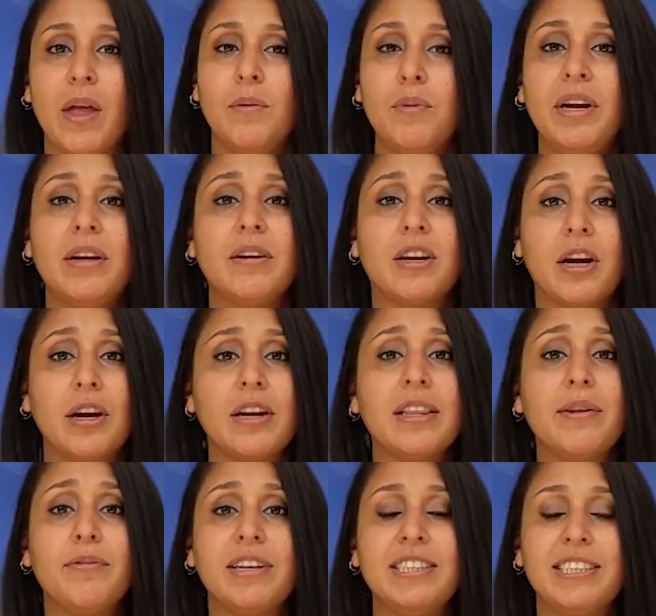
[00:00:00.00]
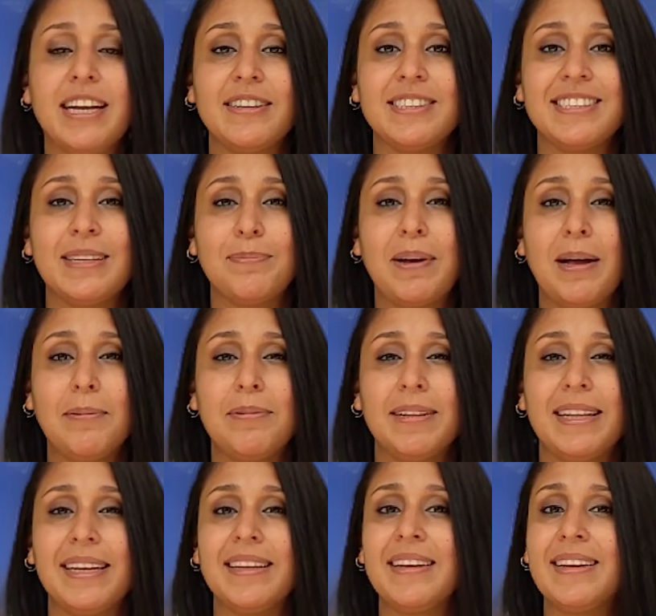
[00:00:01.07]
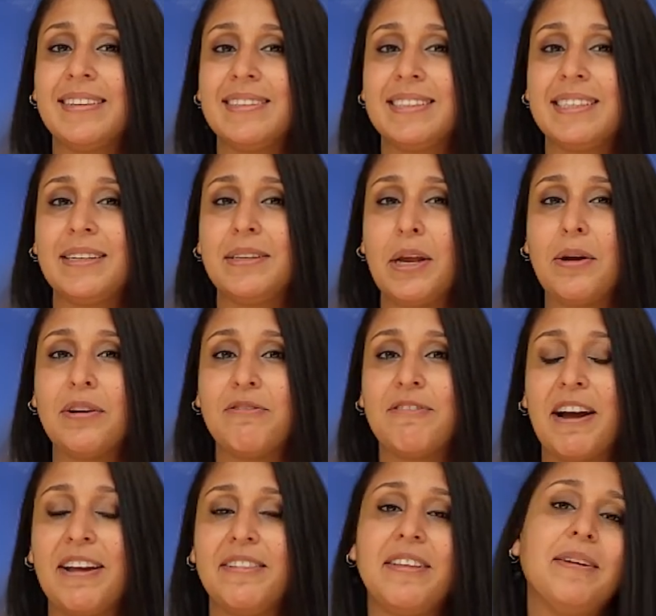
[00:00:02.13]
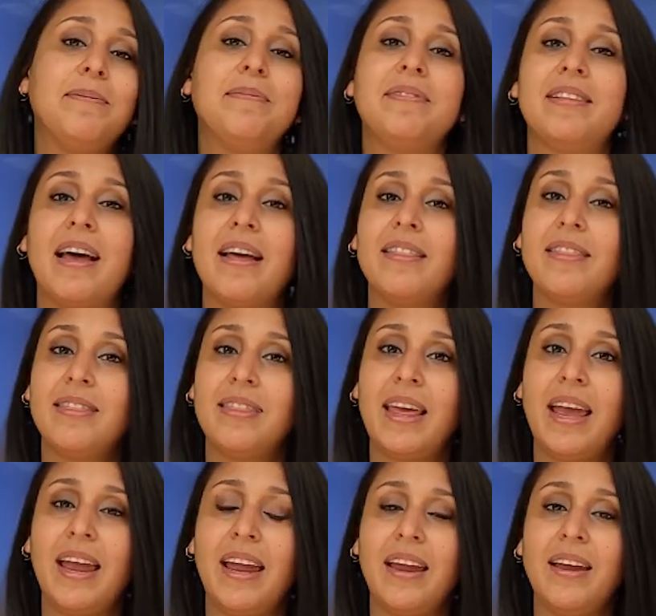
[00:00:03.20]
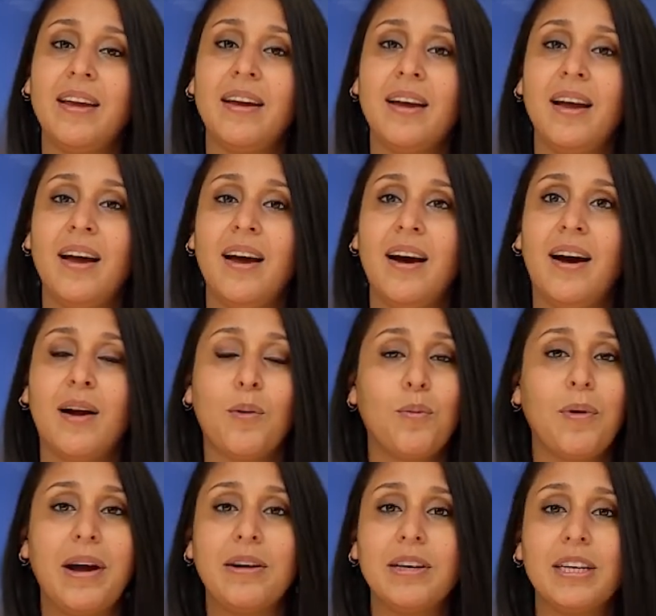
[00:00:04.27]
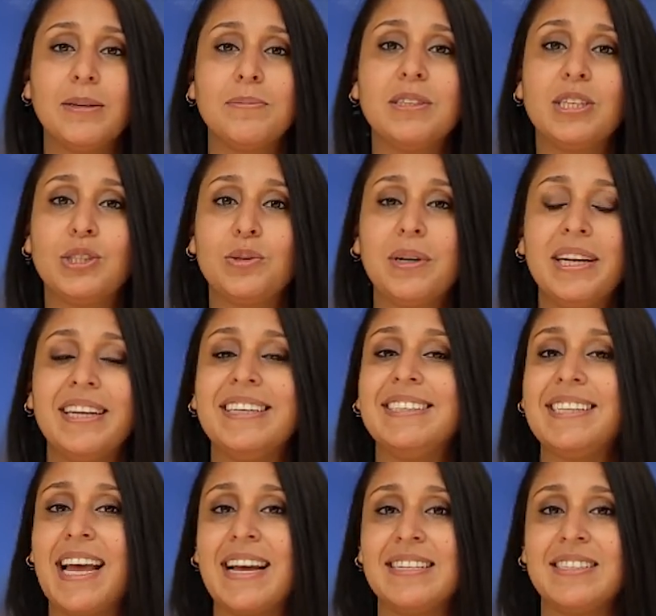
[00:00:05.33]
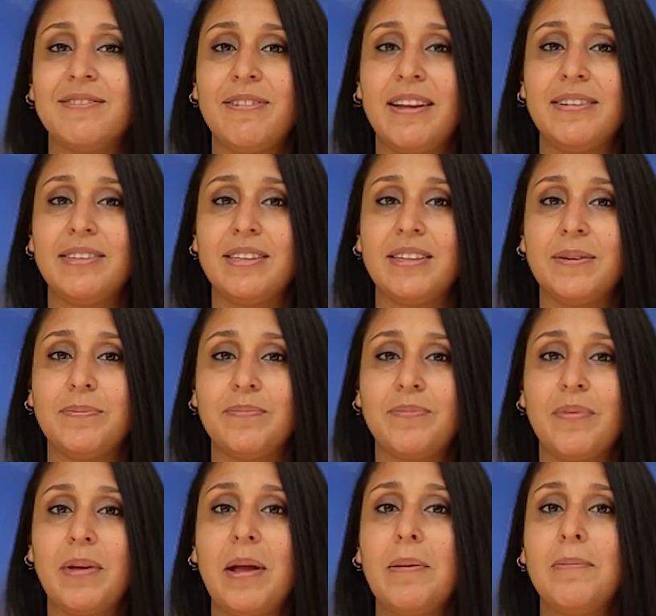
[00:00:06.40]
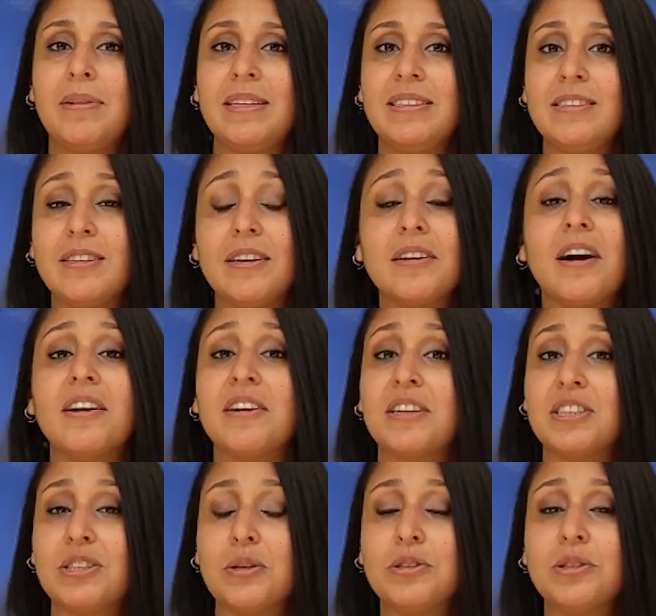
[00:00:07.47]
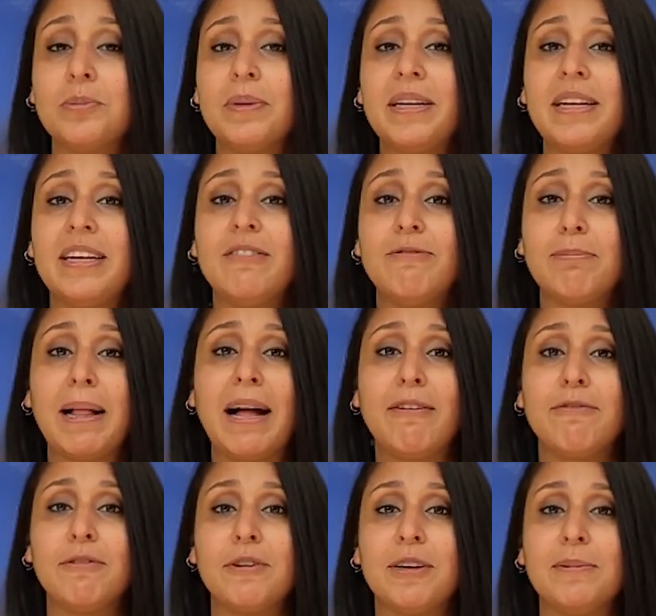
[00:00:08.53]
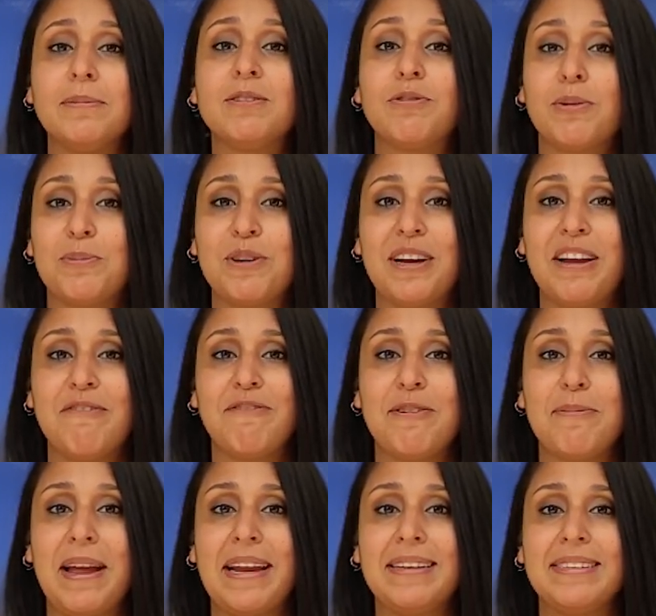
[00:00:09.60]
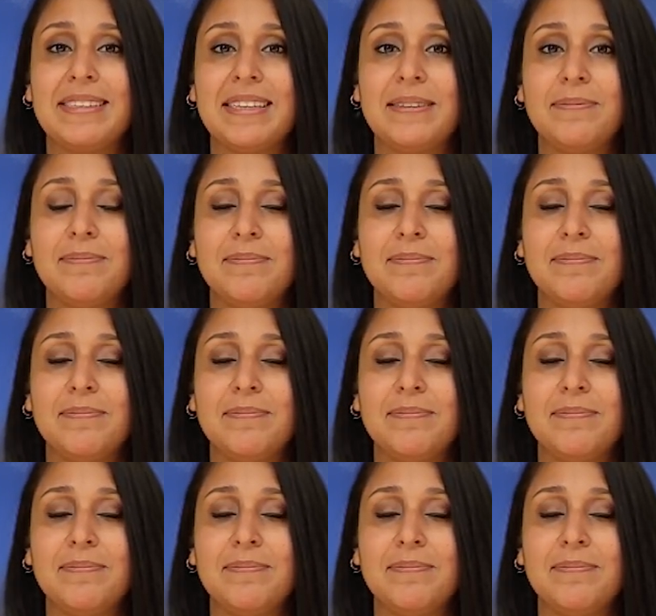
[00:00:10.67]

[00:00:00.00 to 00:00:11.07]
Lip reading: We are currently reaching out to the public to notify them that they are welcome to join us as a vendor. Please look on our social media platforms for more information.